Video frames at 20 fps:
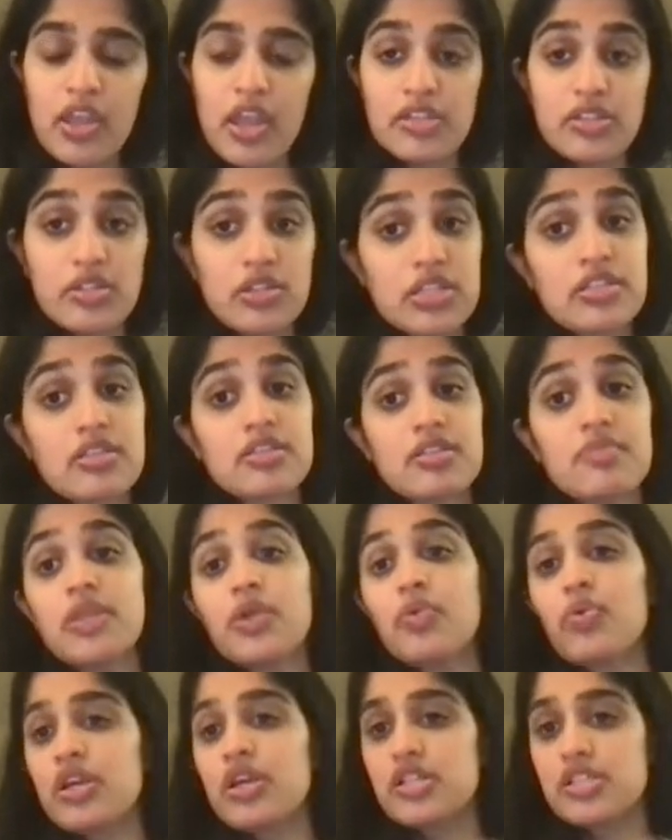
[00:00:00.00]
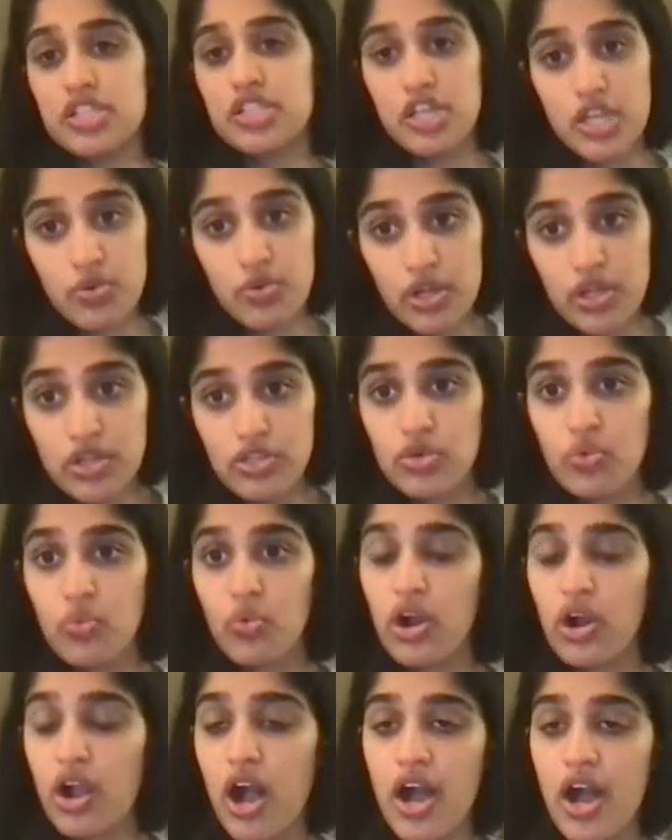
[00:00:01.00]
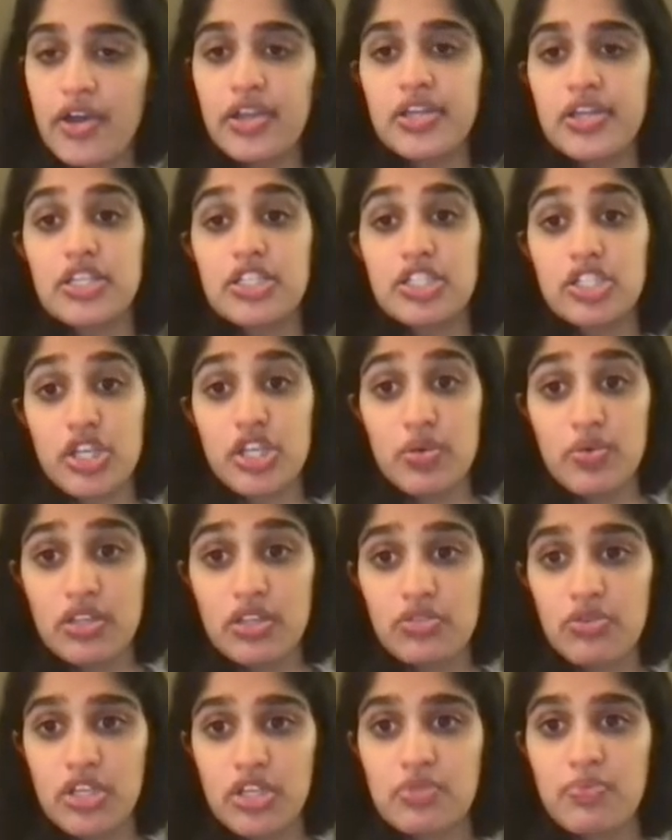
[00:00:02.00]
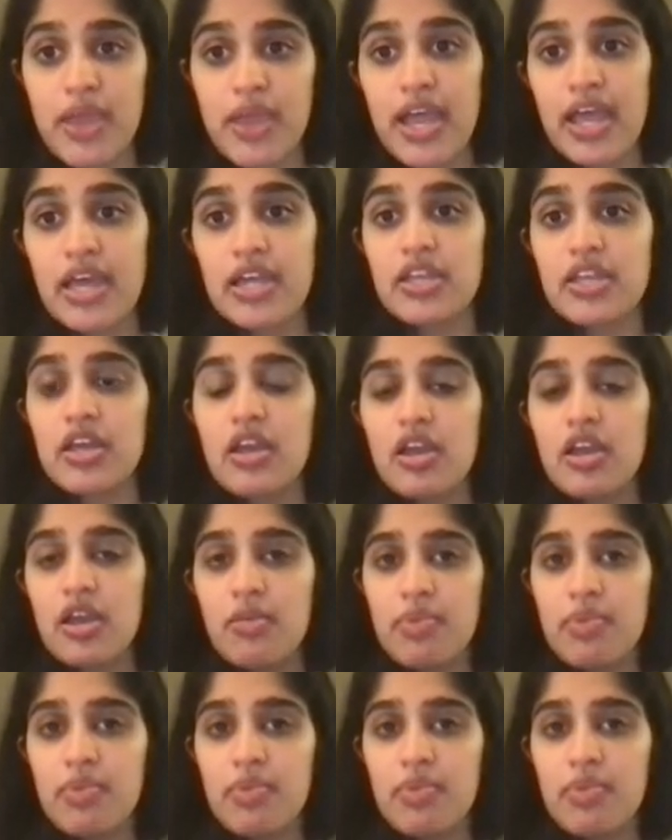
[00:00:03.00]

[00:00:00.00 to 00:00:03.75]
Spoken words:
And so this is something we're continuing to work on and continuing to expand,